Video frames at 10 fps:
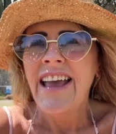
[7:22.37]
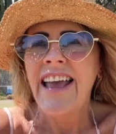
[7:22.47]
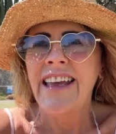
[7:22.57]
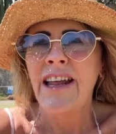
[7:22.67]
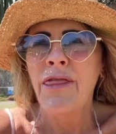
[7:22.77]

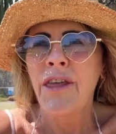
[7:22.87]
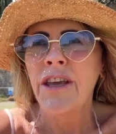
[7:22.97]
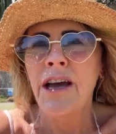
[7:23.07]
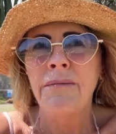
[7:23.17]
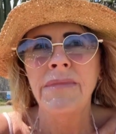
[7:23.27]
and I
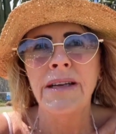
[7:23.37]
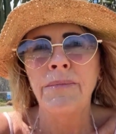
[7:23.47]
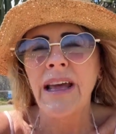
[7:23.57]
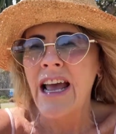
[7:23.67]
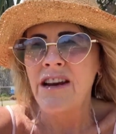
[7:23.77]
think I'm at
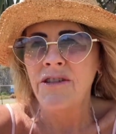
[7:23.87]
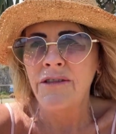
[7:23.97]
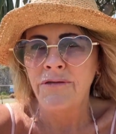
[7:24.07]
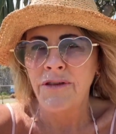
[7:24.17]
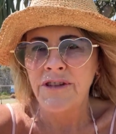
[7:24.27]
about
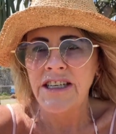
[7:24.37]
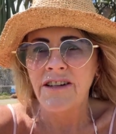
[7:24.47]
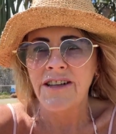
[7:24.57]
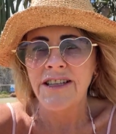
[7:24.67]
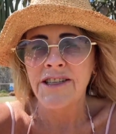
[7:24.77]
$150.